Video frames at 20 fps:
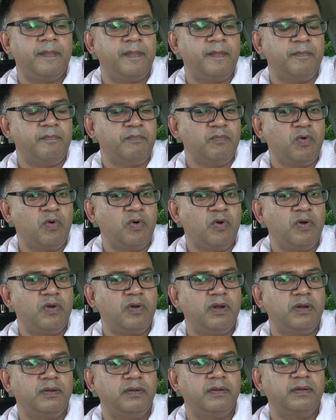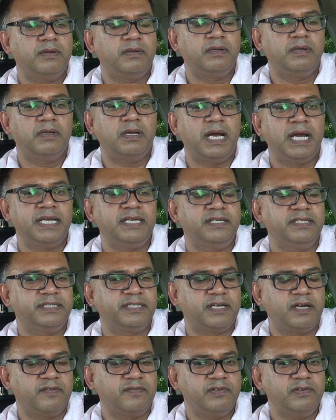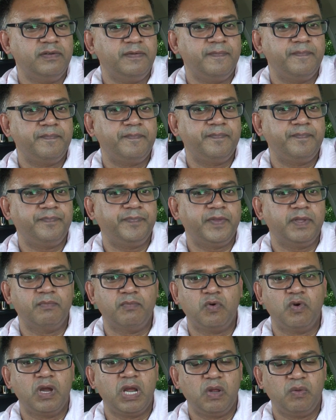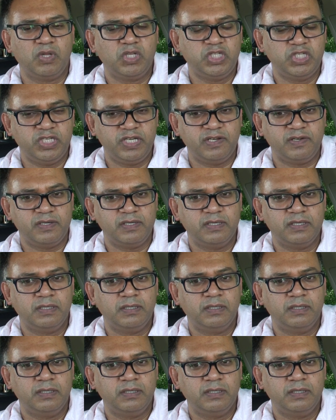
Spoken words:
The more I discover, the more I will share.